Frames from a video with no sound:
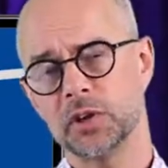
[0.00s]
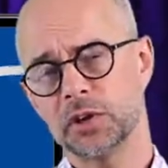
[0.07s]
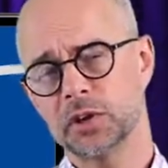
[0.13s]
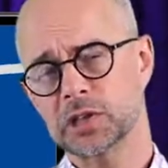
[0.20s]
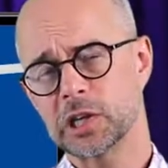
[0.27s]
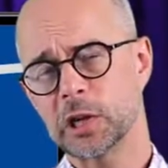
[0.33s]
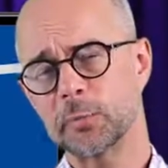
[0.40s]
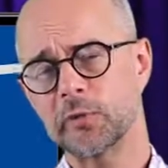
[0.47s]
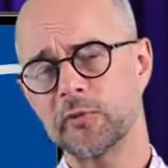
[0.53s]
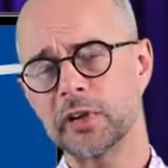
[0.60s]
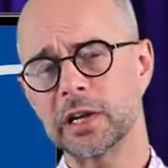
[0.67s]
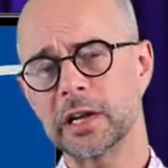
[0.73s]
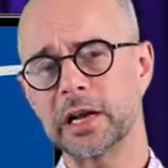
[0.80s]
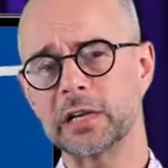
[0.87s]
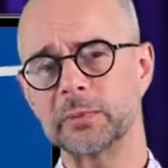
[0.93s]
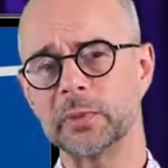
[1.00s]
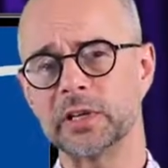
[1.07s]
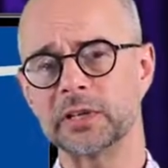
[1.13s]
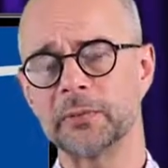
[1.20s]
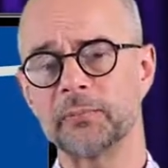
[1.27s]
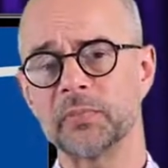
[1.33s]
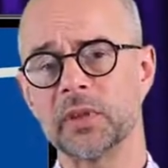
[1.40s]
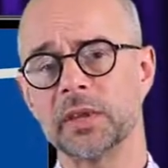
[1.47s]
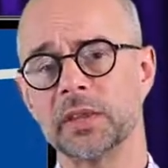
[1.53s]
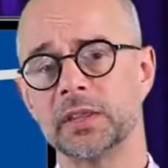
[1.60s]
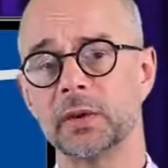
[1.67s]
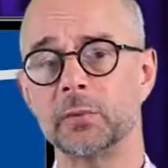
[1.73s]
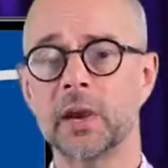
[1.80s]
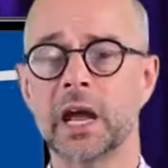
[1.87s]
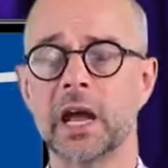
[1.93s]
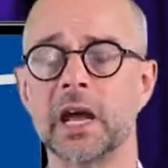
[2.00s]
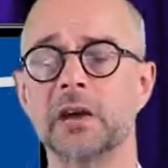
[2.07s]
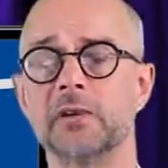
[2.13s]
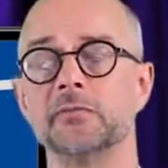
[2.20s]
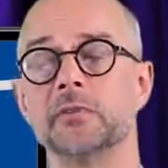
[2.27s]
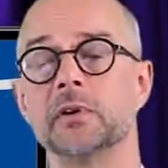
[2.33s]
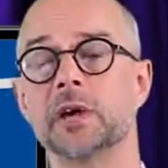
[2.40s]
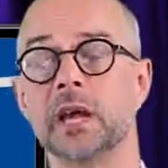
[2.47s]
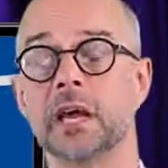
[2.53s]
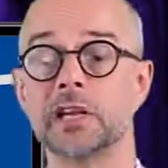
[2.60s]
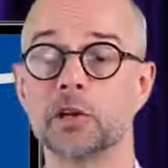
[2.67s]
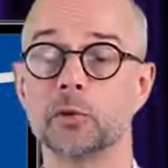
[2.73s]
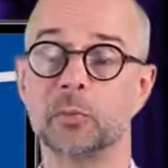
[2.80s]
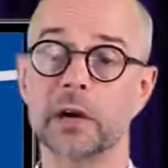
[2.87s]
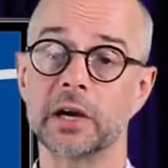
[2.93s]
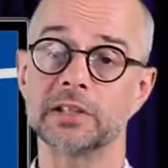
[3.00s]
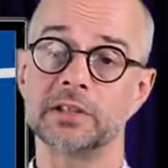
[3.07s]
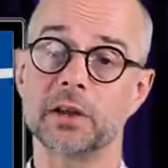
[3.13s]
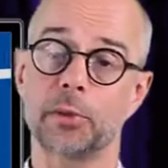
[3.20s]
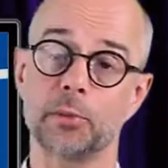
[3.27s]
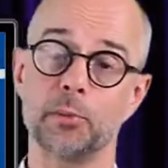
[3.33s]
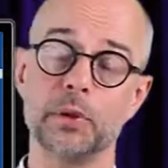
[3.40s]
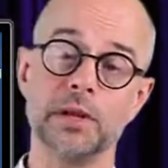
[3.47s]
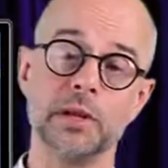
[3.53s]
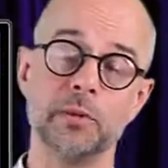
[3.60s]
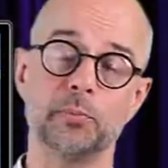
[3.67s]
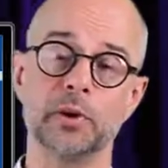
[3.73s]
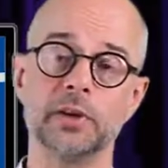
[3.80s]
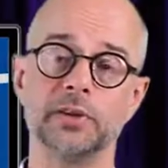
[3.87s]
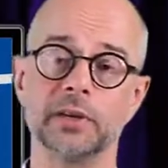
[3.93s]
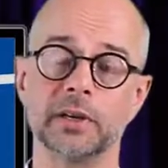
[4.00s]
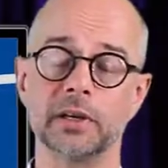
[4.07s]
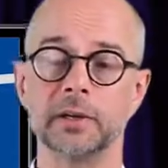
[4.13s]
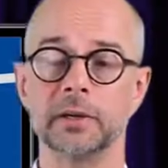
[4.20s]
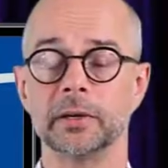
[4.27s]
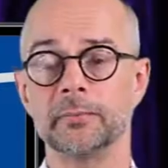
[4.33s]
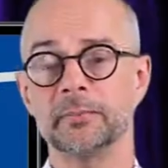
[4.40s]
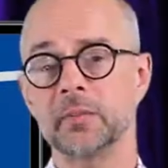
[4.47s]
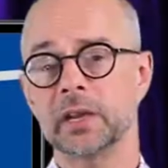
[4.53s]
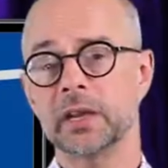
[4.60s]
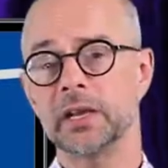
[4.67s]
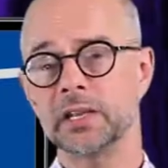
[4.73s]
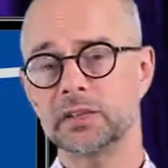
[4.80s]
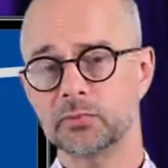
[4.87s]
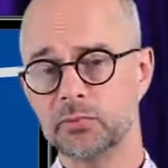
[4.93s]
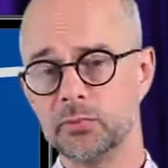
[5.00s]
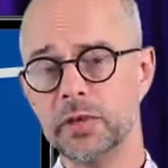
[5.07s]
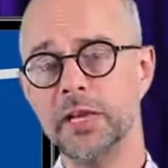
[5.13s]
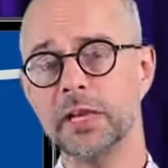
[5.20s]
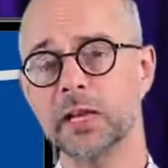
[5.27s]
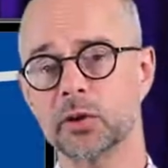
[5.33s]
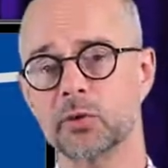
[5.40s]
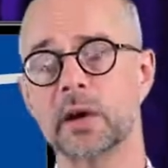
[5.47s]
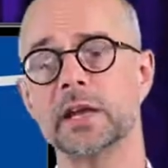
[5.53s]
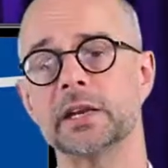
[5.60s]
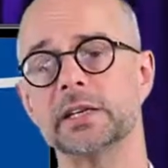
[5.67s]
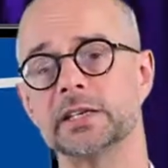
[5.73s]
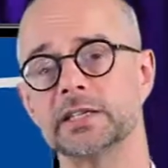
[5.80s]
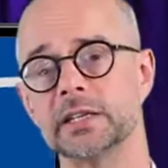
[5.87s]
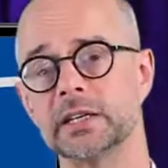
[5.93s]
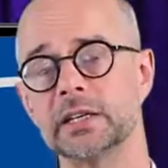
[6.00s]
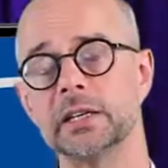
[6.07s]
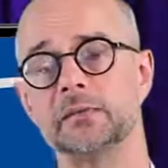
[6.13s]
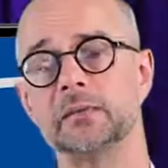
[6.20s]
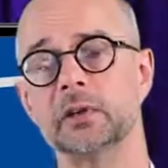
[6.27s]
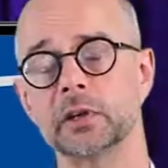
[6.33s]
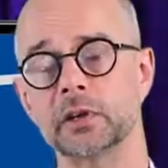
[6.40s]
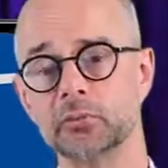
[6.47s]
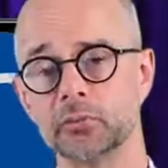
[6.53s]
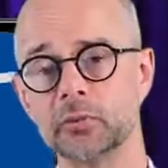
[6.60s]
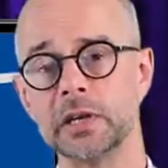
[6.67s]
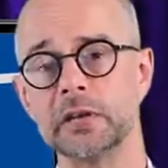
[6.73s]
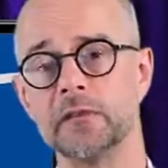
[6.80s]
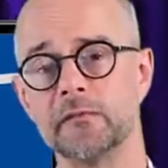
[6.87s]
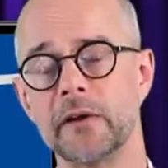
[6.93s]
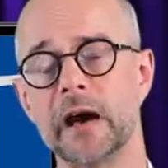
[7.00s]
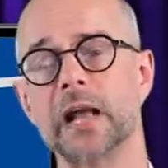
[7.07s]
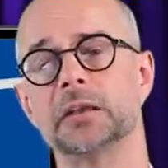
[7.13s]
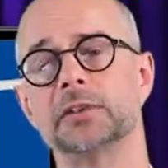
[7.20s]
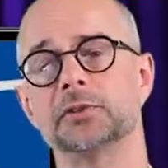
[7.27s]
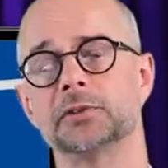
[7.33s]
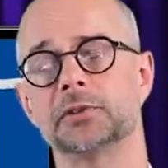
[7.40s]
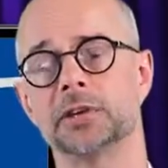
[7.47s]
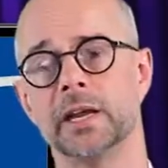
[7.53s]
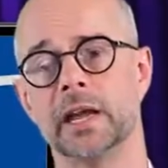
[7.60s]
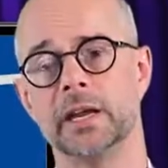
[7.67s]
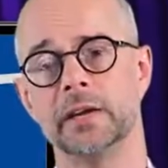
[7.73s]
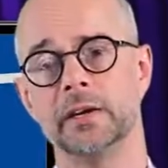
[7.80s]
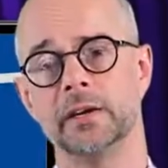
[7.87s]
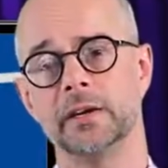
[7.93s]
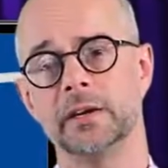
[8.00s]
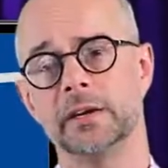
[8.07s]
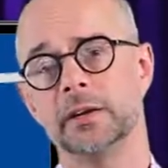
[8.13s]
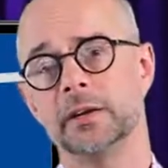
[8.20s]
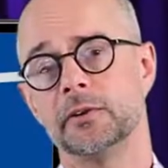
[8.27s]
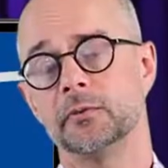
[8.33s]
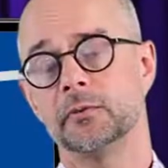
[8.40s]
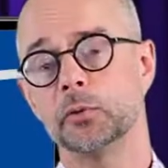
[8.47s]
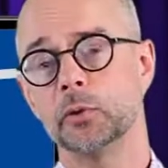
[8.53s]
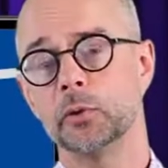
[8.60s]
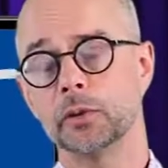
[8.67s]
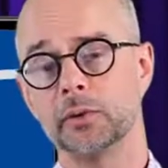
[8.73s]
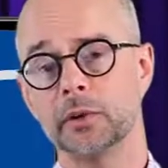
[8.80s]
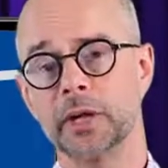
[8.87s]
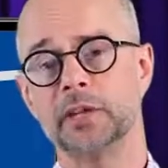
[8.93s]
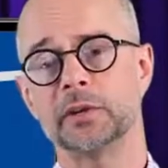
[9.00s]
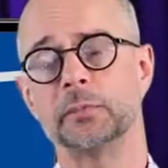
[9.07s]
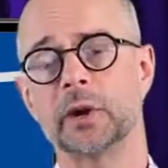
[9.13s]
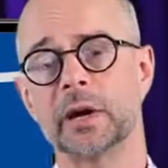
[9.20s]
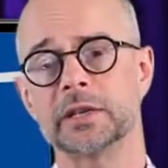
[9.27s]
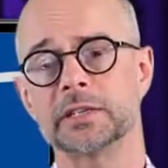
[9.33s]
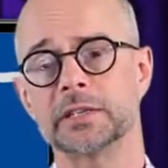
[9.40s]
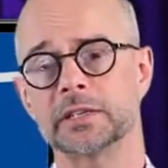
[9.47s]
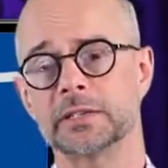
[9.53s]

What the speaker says: Slope of enlightenment, there we have enterprise 3D printing, and it's really creating significant real value today for the enterprises.